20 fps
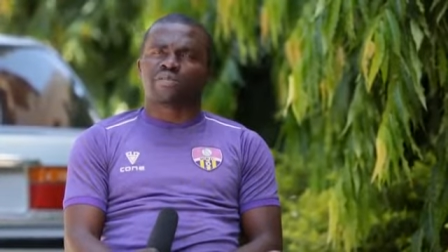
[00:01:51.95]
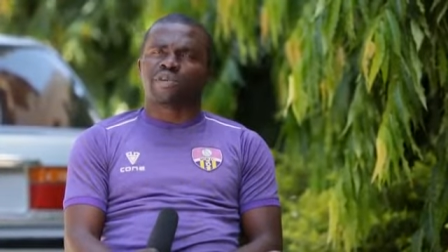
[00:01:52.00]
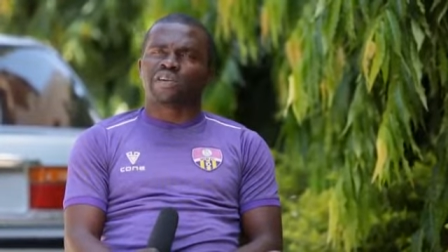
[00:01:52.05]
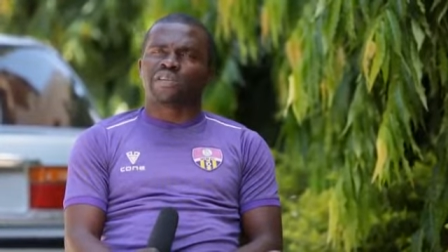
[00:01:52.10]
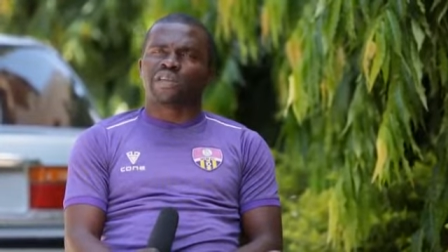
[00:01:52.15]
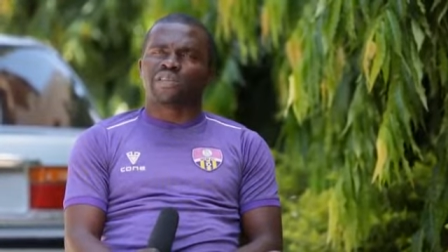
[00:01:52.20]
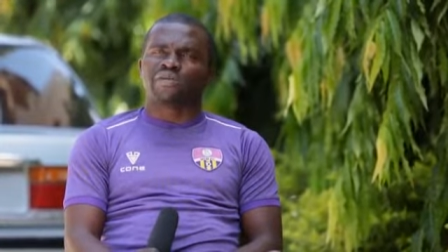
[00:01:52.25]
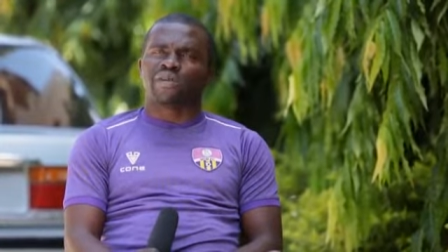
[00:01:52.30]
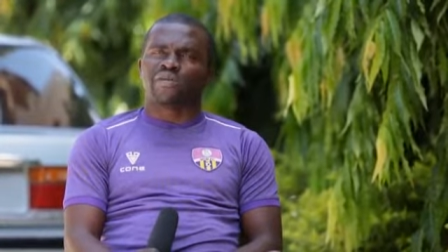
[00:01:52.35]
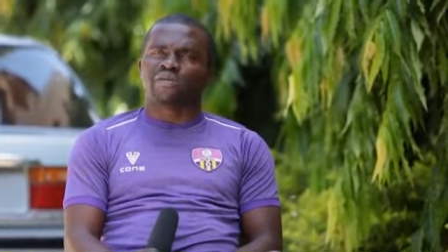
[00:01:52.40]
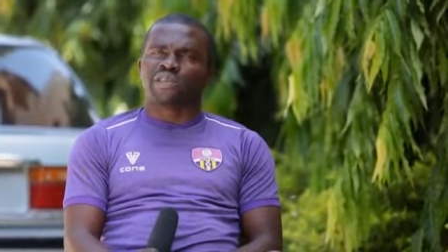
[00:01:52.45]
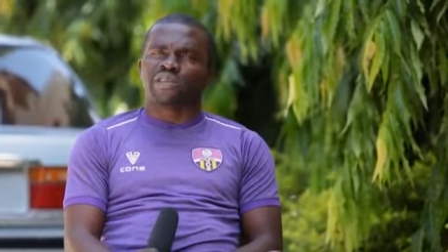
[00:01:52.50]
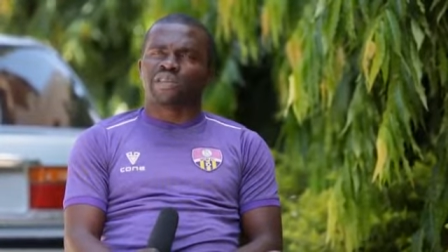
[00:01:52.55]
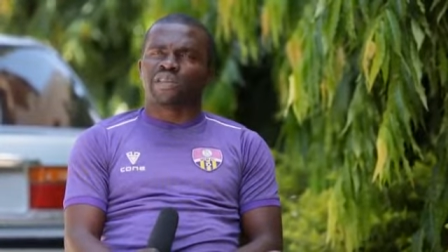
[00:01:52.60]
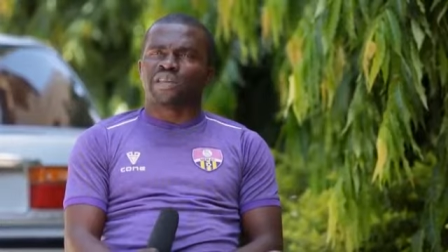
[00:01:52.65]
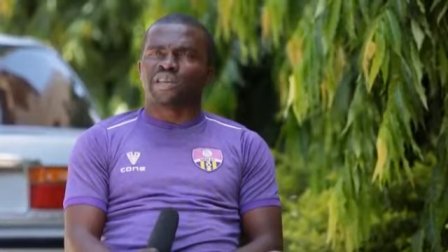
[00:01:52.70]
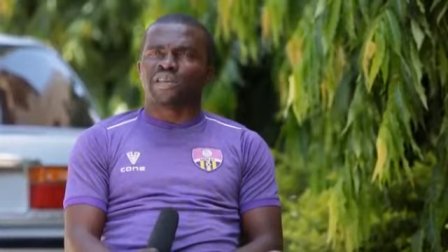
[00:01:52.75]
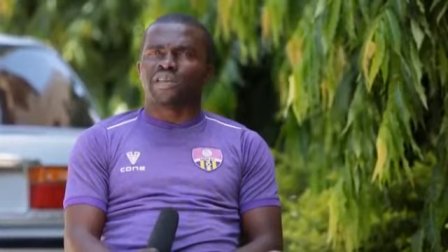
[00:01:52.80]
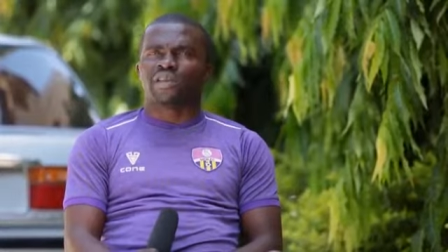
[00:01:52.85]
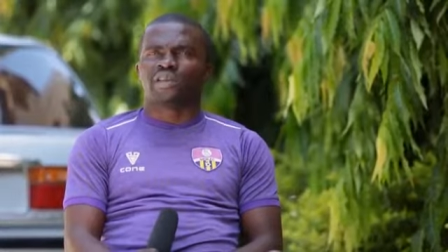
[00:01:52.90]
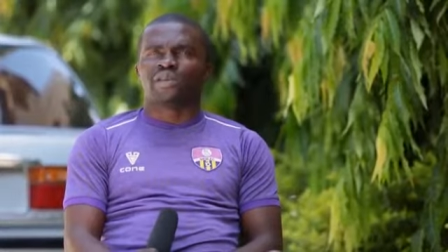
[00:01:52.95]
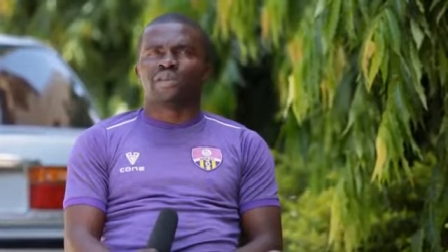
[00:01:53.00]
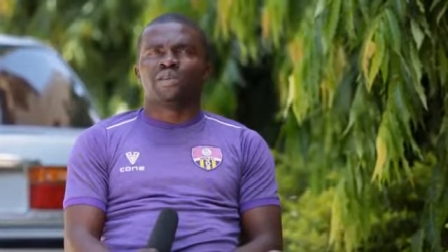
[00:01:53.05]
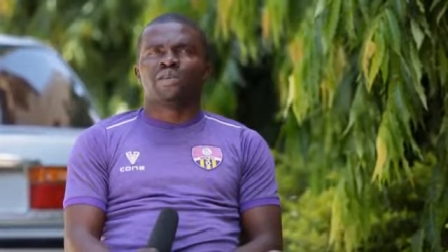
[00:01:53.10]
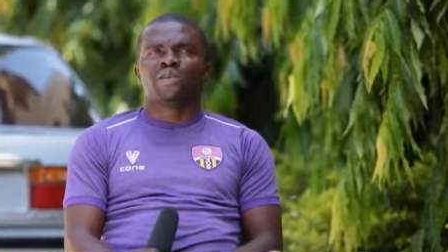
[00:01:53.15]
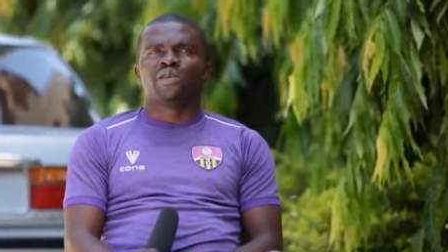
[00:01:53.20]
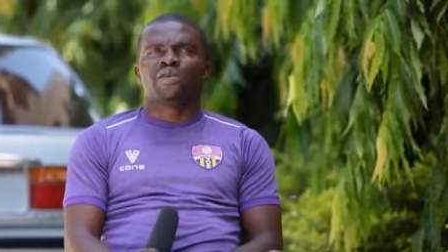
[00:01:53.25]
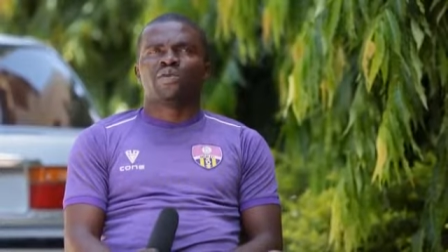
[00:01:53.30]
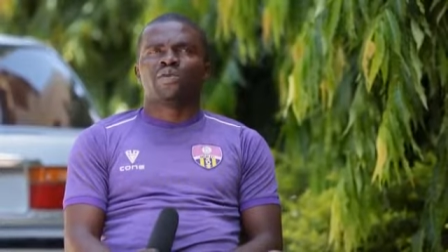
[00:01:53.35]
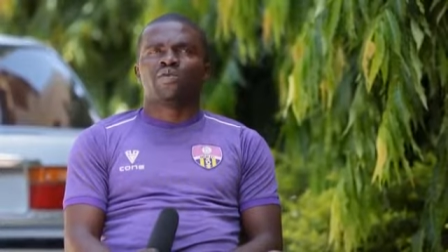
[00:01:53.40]
But at the end of the day,
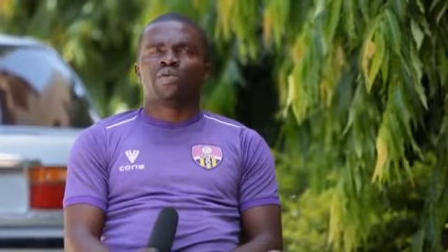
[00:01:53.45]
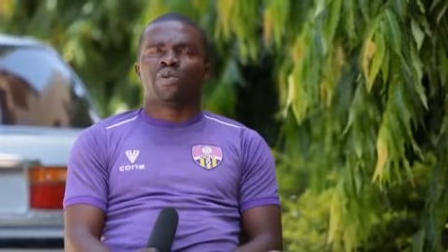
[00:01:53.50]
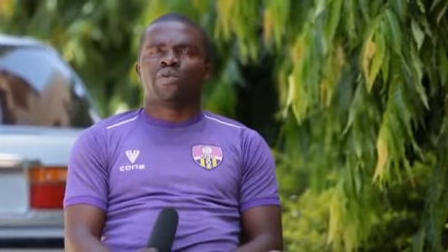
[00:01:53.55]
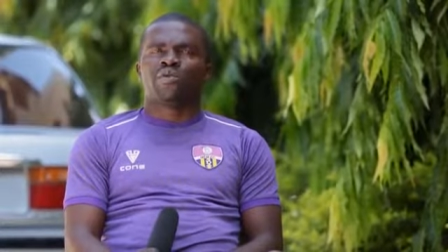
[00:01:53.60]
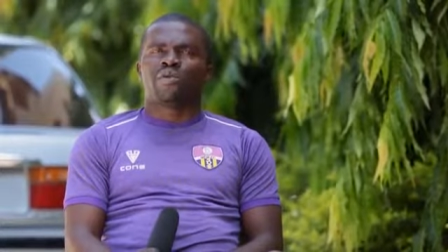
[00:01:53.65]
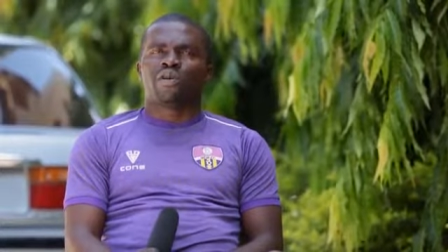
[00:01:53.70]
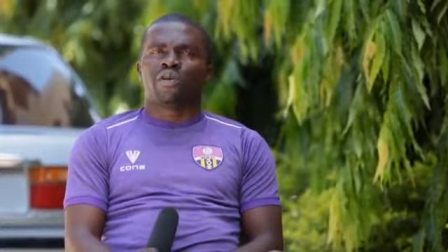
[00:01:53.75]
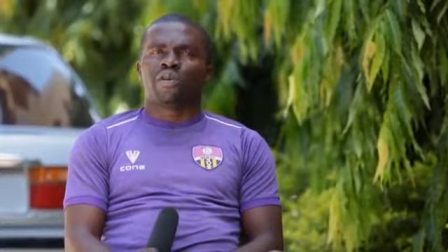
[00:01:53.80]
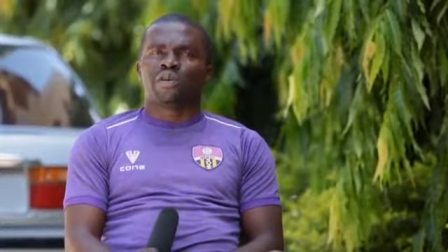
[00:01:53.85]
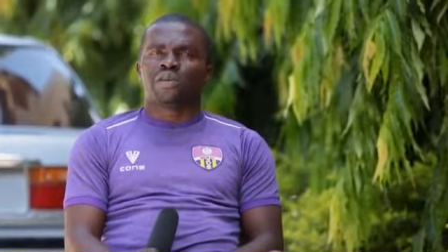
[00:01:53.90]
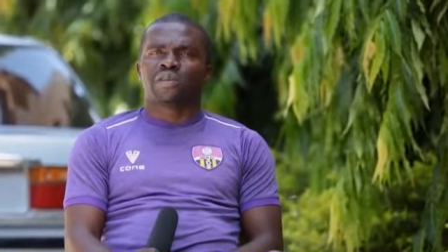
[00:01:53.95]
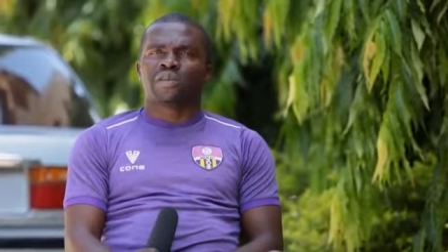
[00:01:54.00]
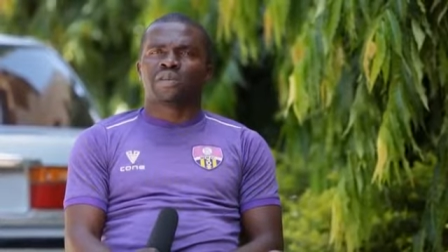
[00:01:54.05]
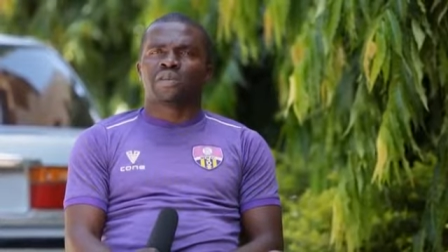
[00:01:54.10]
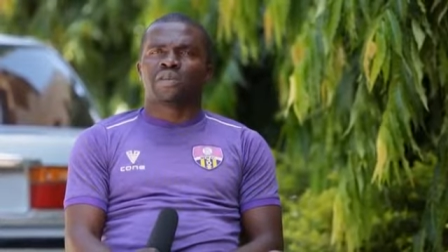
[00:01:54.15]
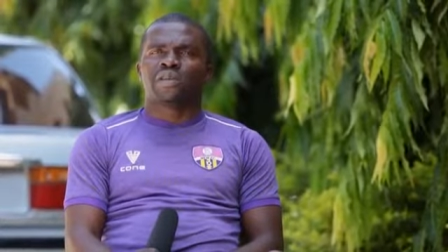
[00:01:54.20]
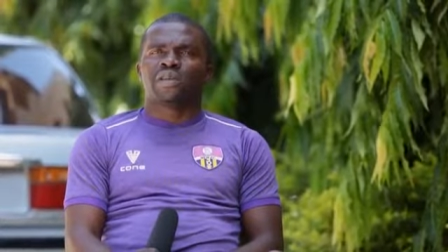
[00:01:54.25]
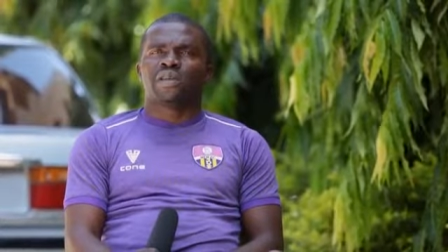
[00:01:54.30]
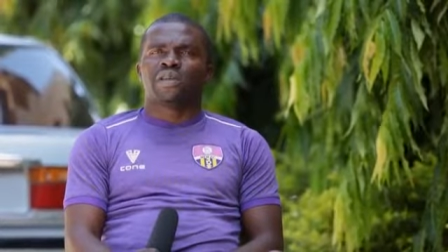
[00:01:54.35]
we won.